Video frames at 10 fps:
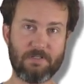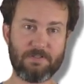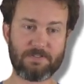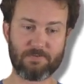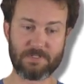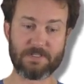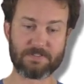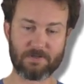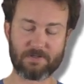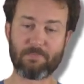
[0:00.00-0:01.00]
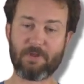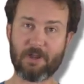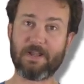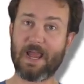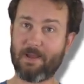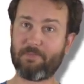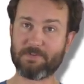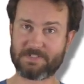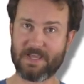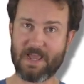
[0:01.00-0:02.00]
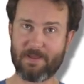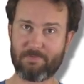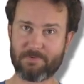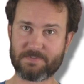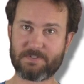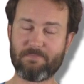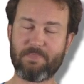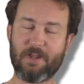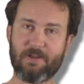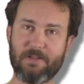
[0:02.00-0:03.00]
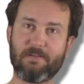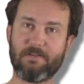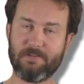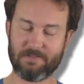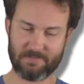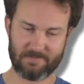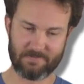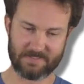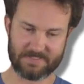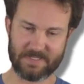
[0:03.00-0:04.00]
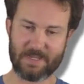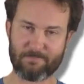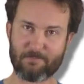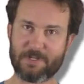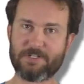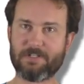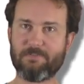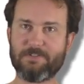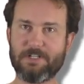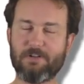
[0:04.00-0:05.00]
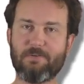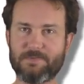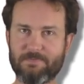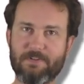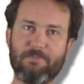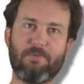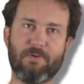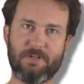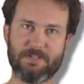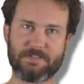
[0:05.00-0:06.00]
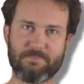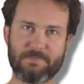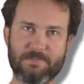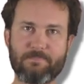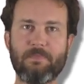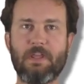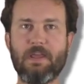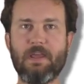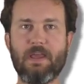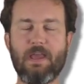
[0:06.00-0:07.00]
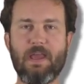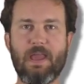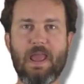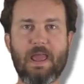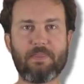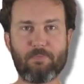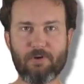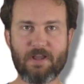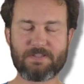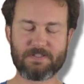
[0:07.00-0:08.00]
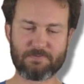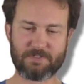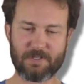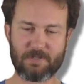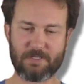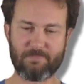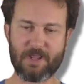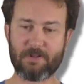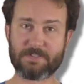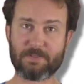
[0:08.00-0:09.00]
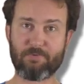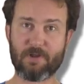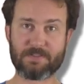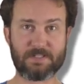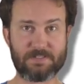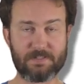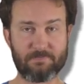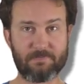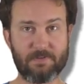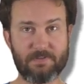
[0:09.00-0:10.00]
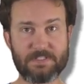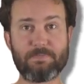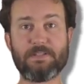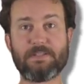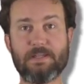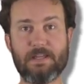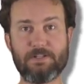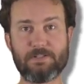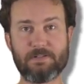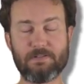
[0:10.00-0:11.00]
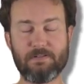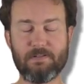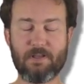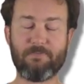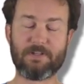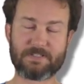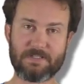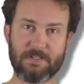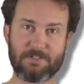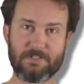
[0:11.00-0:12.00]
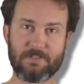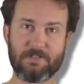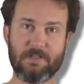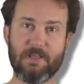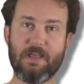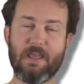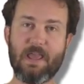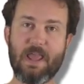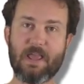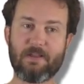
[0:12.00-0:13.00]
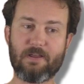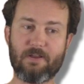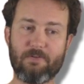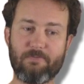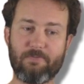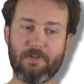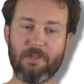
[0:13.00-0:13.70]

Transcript: So these are comparing apples to apples, comparing the same region of genomes of different organisms. And the process we're talking about is the process of speciation, of extinction, and of